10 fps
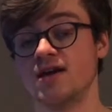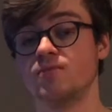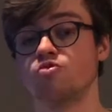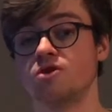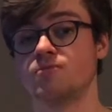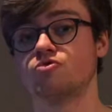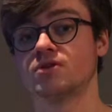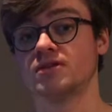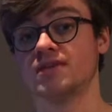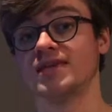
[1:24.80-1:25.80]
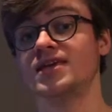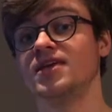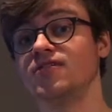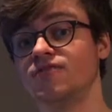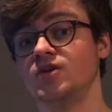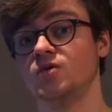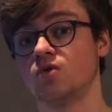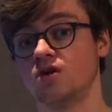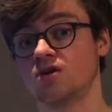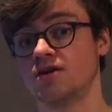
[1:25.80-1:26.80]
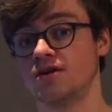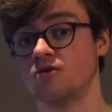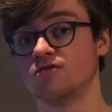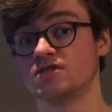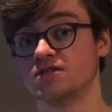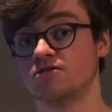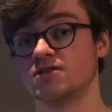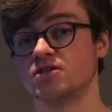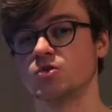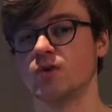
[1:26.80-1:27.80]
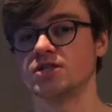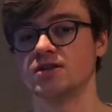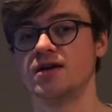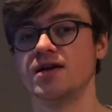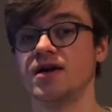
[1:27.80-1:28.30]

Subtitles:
and more importantly, if you are in an oversteering situation,